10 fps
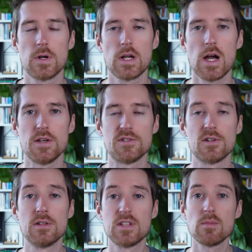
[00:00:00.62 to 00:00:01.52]

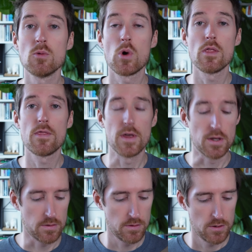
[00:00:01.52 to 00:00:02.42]
Guys, tell me one
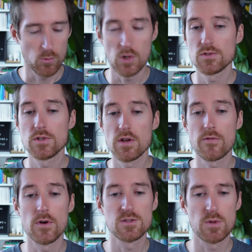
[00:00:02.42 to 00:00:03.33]
thing. What's the
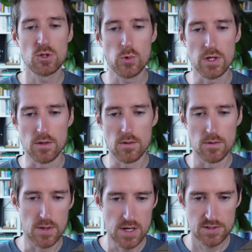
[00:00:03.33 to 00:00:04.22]
difference between
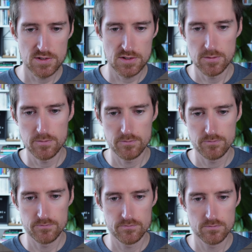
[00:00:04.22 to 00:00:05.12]
this,
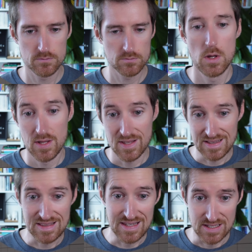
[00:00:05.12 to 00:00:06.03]

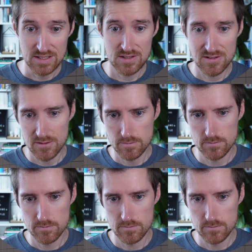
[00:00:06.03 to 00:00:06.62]
this,